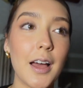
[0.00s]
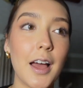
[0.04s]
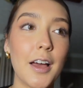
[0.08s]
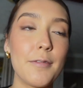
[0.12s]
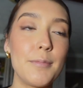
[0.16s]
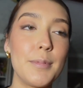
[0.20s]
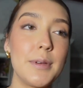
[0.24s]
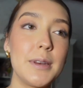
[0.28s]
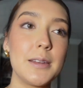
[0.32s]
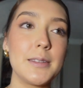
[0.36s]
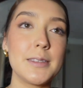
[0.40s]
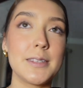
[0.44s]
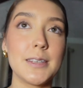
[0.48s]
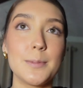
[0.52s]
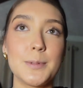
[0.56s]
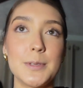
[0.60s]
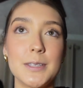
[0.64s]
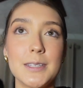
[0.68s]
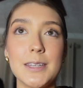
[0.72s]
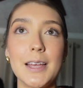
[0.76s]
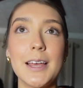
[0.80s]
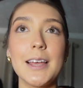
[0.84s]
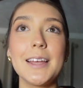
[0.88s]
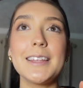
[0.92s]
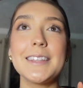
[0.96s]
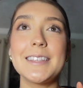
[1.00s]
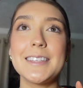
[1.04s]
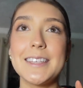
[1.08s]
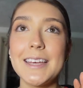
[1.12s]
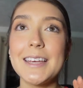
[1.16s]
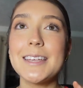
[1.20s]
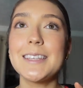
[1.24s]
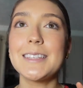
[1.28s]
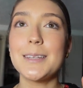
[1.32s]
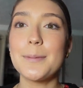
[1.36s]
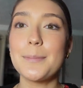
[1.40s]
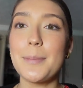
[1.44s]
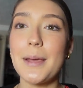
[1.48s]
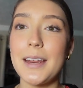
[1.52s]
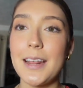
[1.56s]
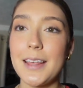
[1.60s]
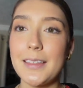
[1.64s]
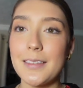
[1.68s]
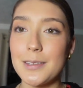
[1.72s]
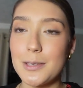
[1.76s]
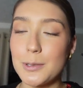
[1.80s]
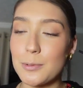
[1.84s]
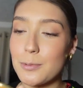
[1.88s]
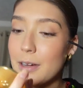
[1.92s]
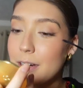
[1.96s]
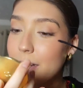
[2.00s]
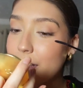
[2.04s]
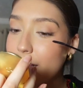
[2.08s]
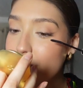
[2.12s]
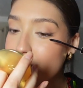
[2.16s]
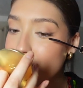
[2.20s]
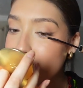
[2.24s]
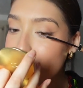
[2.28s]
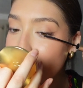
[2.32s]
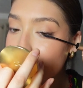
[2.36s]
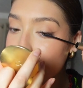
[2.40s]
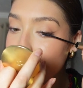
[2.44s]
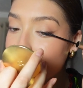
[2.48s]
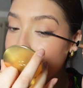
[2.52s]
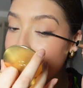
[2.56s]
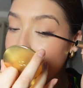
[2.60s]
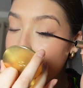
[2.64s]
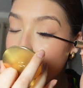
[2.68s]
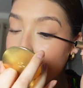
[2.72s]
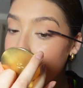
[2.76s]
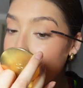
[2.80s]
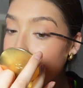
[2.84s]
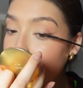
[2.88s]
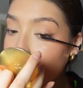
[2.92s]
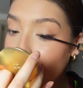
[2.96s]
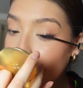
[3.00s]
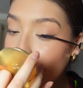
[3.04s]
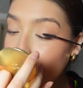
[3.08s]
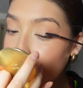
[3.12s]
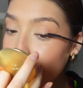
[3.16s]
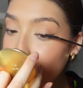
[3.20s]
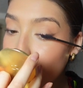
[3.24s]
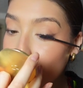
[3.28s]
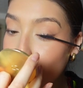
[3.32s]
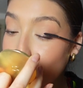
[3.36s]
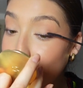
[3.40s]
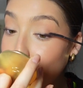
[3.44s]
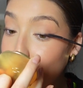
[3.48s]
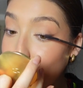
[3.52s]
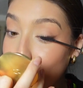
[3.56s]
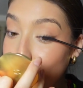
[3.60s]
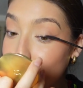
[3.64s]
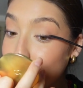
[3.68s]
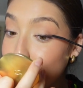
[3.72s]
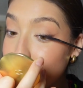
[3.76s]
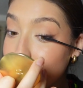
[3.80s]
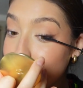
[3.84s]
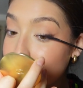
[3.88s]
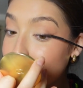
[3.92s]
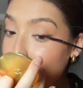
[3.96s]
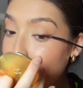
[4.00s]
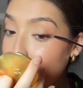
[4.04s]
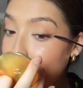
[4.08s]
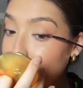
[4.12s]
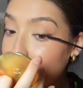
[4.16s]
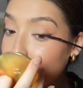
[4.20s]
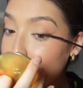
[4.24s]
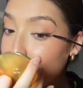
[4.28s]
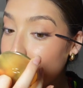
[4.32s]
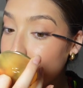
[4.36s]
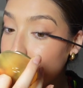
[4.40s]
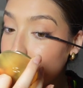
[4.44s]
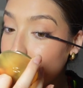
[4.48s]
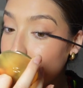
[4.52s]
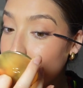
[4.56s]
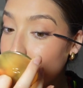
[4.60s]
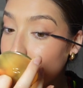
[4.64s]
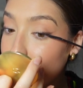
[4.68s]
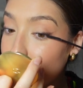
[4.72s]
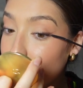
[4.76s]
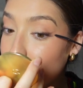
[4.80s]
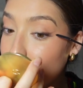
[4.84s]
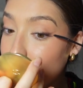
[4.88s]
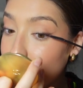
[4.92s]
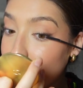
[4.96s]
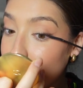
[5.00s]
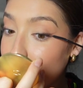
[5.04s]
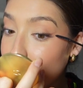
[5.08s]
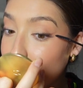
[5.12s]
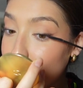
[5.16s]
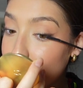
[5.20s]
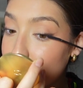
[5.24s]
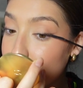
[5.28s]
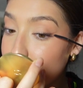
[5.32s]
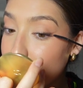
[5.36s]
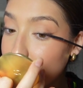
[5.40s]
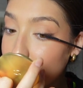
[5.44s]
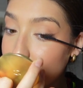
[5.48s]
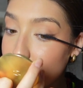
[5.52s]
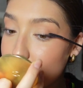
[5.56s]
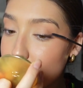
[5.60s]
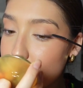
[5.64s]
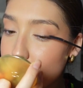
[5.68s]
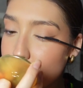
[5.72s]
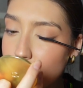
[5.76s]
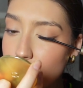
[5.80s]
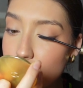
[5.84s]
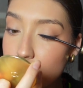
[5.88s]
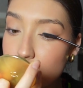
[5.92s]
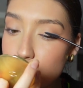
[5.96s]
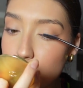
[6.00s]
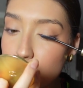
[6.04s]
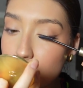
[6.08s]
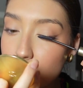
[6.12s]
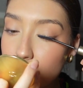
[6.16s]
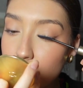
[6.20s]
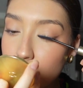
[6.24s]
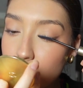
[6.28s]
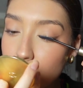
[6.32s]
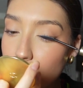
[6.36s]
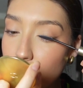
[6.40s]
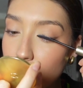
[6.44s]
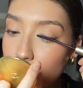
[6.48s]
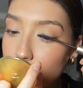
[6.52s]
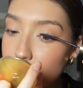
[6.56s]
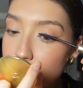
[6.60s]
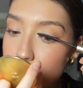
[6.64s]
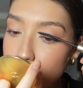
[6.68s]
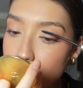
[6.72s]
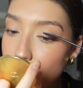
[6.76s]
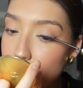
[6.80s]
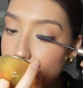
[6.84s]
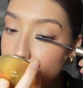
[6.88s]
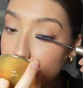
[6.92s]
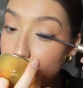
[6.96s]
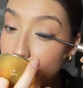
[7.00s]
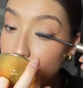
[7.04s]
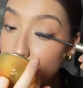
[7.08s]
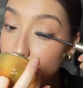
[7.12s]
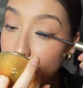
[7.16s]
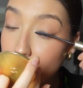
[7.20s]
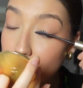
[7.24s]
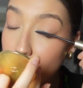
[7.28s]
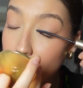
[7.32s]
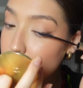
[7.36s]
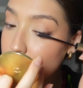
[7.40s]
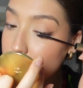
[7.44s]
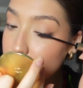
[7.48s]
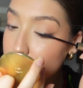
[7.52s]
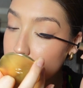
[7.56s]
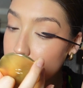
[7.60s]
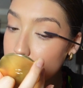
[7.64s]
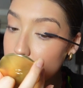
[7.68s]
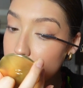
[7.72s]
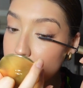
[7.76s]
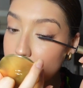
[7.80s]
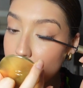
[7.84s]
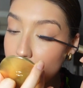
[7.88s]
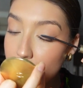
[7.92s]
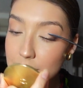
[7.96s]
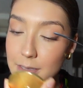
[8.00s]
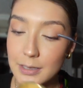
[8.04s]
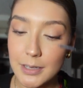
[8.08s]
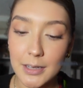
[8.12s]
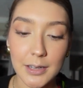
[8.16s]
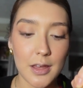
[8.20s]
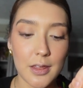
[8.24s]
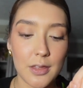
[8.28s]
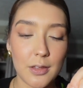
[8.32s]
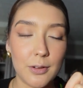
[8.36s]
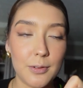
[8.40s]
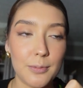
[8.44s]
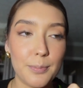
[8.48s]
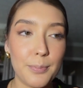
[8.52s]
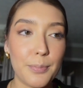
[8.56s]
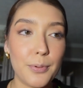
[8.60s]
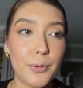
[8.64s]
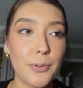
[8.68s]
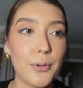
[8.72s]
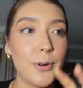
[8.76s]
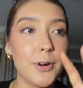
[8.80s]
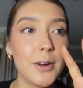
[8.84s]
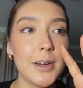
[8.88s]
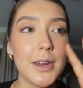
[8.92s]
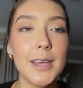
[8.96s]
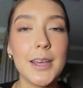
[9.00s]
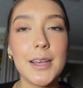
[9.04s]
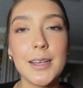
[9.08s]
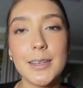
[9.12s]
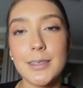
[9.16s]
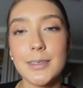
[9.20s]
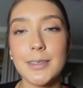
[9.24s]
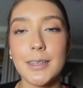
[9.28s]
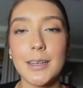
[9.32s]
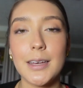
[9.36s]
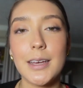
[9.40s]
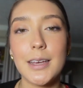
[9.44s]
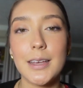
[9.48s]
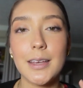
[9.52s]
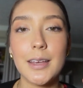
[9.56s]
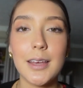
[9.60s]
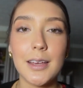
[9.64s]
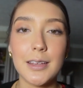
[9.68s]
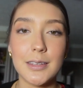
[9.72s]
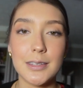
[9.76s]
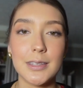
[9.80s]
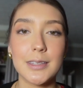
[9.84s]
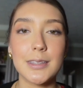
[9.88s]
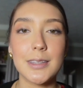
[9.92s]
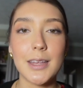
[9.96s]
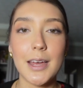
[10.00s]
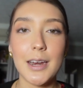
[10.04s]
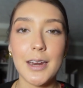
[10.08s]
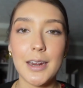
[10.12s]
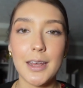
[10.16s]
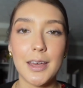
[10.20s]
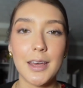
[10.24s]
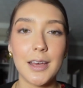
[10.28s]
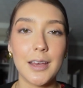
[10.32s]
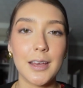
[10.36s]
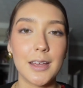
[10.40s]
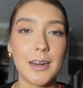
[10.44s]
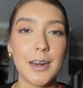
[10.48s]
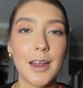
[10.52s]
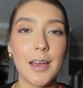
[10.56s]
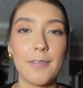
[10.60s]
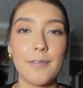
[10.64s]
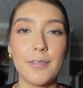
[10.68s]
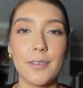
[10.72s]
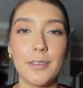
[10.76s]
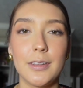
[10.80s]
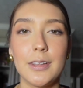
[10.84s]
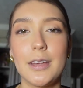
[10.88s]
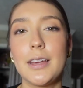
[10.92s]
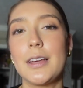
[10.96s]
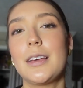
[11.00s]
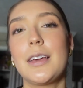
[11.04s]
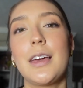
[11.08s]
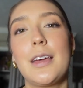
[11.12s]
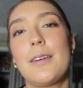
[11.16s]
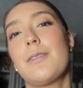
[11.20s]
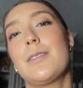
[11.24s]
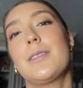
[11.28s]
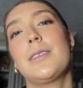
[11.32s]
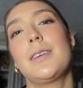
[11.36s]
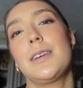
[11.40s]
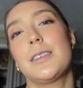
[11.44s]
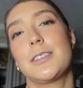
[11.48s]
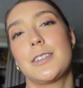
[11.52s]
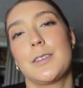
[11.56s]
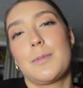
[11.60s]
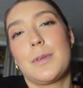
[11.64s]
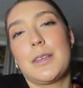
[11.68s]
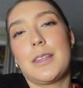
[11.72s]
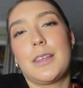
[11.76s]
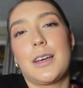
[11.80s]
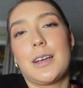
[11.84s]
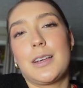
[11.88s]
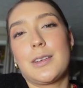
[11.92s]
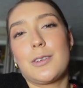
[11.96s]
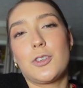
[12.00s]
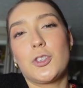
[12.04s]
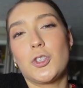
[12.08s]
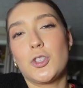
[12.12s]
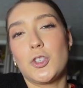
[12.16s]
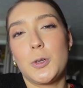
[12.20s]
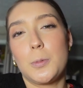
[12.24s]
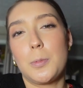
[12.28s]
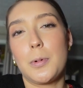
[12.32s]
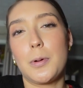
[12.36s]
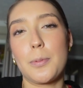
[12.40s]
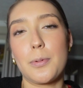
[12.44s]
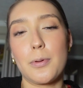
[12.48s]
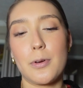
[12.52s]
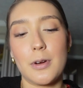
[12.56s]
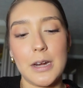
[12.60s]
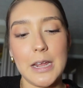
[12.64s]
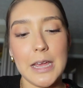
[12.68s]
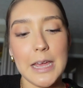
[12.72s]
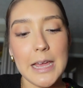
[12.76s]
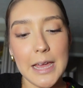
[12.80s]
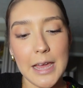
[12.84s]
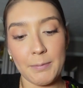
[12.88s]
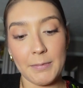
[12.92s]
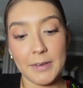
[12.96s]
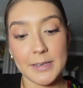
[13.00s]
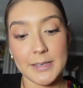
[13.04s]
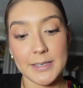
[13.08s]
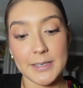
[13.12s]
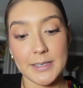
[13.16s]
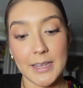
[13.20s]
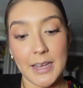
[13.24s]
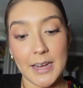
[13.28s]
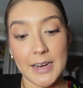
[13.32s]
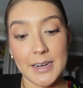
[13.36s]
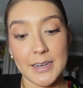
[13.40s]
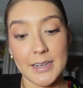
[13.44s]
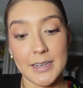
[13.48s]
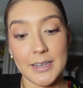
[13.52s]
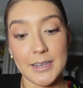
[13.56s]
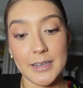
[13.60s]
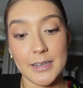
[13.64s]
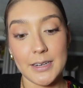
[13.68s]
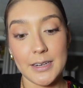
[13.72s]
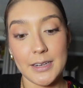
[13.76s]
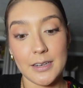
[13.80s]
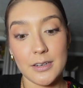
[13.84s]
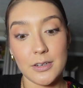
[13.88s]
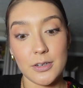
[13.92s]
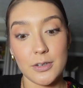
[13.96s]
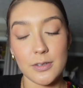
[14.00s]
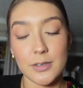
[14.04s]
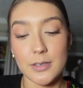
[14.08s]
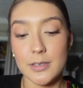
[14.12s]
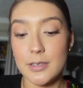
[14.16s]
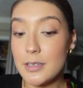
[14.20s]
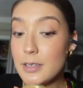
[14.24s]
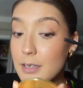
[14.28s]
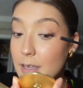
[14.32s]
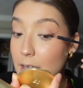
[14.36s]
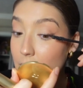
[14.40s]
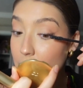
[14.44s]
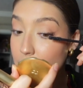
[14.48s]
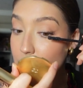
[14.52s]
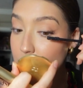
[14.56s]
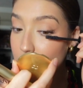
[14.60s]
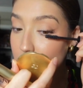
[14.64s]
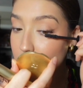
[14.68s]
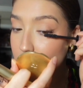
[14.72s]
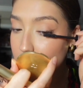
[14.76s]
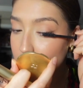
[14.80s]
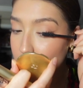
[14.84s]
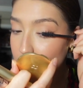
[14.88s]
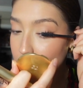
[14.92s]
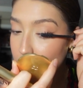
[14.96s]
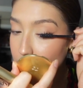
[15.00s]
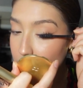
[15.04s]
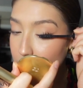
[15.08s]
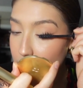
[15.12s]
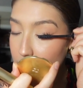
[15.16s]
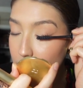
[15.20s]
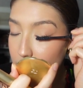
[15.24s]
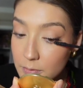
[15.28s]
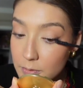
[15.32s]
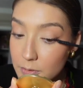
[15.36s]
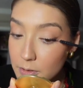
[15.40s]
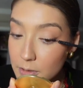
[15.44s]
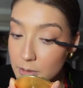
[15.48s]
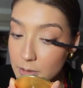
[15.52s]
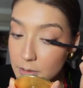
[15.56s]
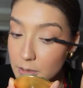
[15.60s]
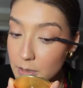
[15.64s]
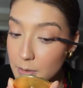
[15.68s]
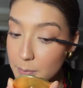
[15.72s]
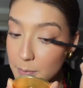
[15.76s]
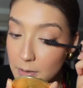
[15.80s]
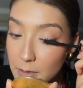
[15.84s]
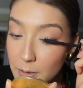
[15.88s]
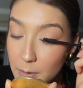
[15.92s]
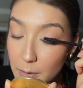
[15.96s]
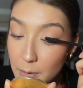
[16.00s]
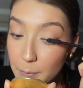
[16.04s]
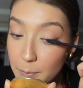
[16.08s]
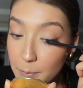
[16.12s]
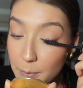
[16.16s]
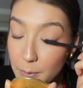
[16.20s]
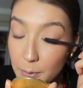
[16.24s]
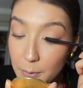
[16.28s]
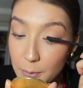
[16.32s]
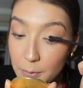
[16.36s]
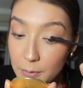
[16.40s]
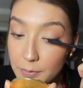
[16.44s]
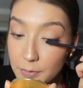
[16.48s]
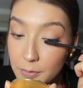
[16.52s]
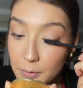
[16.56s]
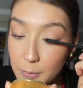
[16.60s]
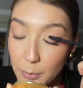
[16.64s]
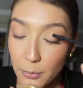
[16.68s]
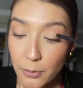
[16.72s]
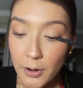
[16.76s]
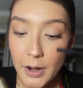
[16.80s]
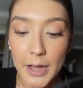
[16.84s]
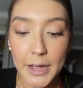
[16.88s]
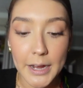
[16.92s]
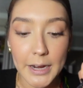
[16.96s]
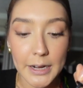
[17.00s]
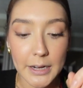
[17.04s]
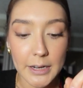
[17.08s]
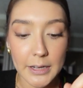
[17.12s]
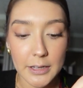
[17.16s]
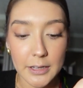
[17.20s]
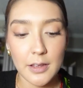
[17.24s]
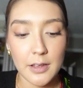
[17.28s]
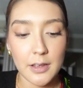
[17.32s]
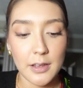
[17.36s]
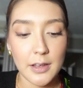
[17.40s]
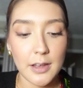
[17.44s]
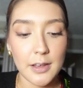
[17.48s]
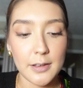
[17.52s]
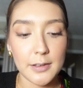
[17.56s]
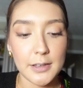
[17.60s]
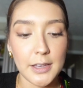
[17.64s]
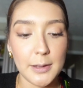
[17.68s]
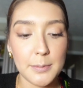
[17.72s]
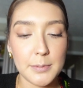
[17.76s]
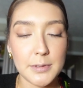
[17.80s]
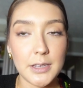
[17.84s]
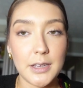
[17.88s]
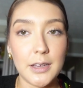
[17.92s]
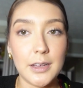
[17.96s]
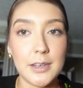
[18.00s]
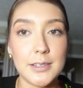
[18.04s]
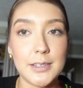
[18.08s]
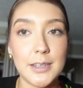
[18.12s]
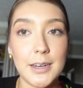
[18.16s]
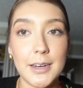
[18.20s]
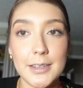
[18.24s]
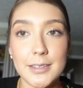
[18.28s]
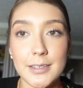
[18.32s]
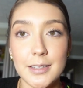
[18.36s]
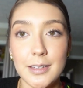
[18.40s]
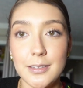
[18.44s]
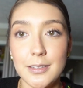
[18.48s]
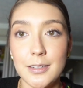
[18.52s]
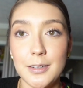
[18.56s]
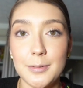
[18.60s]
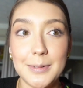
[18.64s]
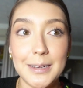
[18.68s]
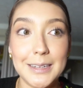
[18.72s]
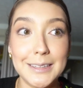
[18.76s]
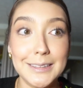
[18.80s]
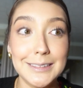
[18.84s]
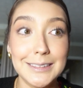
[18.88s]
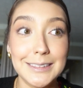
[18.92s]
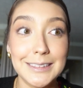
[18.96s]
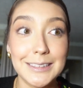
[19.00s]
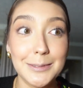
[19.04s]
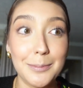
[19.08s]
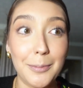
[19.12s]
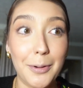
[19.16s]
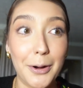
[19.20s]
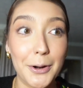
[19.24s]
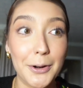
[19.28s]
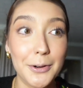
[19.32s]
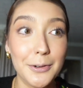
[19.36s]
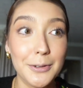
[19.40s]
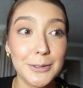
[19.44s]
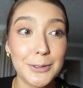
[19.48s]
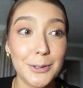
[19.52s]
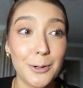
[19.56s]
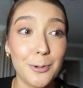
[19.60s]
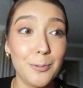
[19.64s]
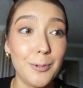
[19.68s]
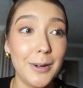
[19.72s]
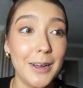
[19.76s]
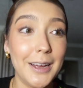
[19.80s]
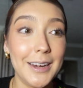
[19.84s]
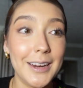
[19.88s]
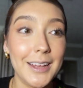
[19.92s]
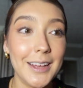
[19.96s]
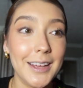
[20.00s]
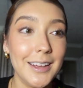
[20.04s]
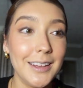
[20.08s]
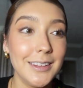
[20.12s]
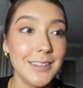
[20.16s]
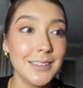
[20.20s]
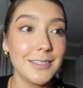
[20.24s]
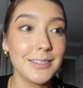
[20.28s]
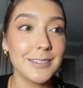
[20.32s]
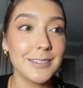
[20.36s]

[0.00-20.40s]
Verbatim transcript: have been anticipating this wedding since they got proposed back before COVID. So it's been a long time coming. She just has like the prettiest like aesthetic and I feel like everything's gonna be like super pretty. I'm excited to see everything. She's gonna be a beautiful bride. I keep telling Celeste, I'm like, tomorrow is our wedding.